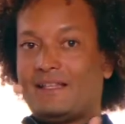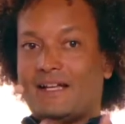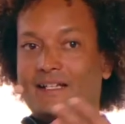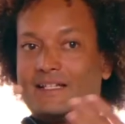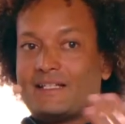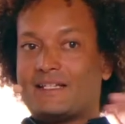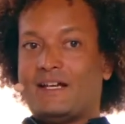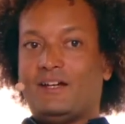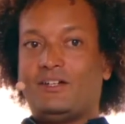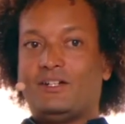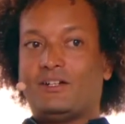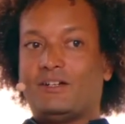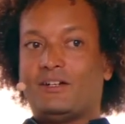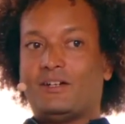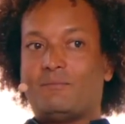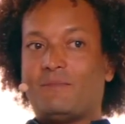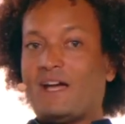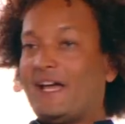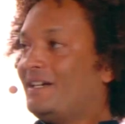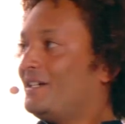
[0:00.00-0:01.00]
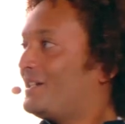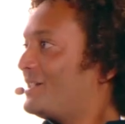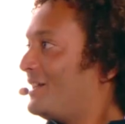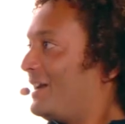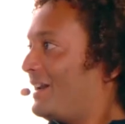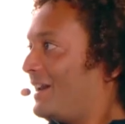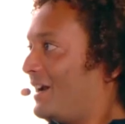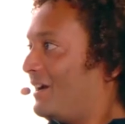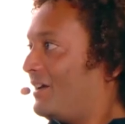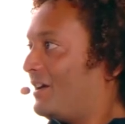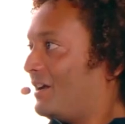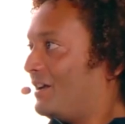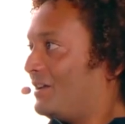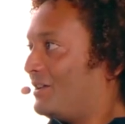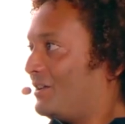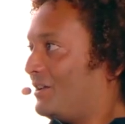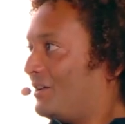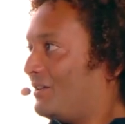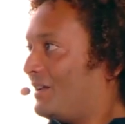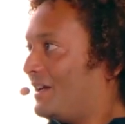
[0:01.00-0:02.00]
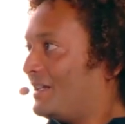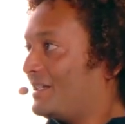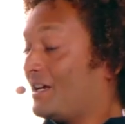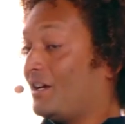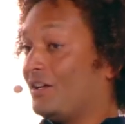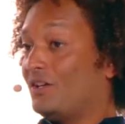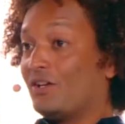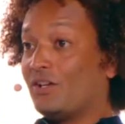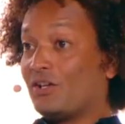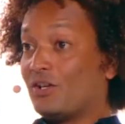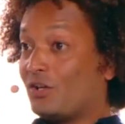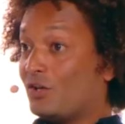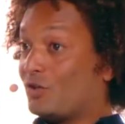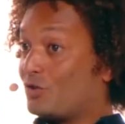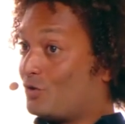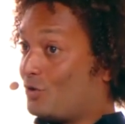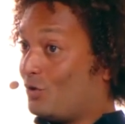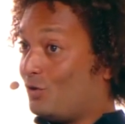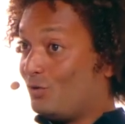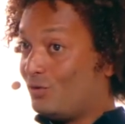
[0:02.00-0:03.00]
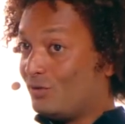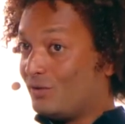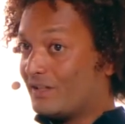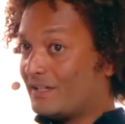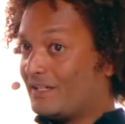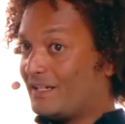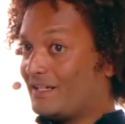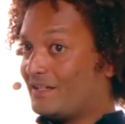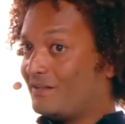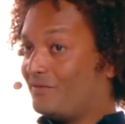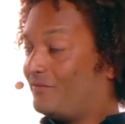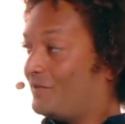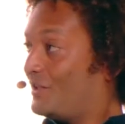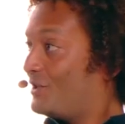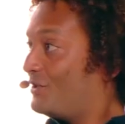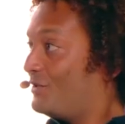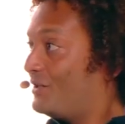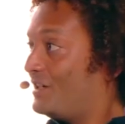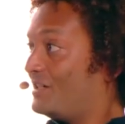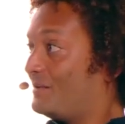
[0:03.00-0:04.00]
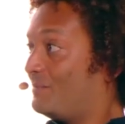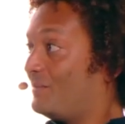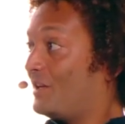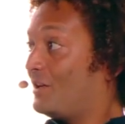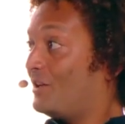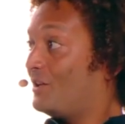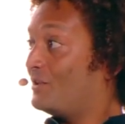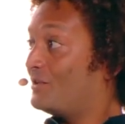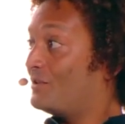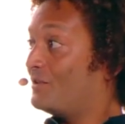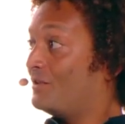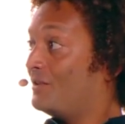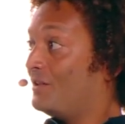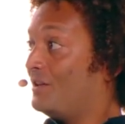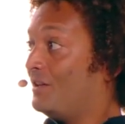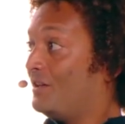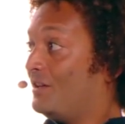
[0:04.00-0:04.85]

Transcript: that's how you're gonna manage that area, you know, that's how you're gonna control excessive fisheries, because